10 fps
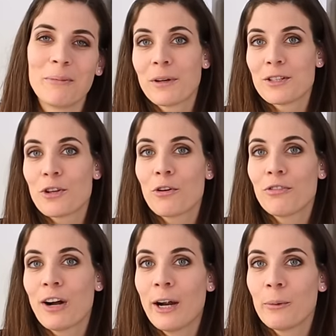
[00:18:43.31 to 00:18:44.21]
But so
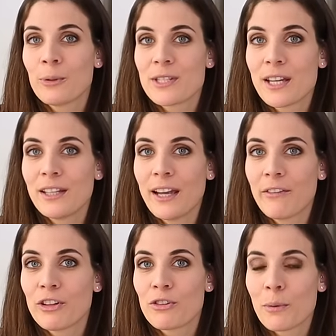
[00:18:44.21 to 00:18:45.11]
far I would say the
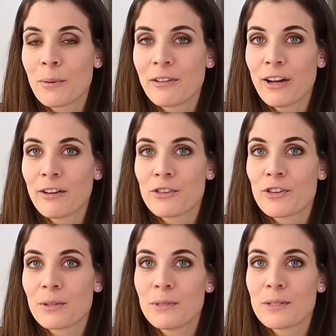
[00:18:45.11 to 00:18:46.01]
average for my
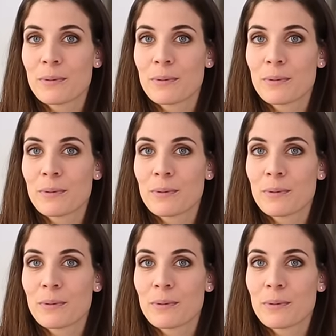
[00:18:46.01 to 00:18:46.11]
500 piece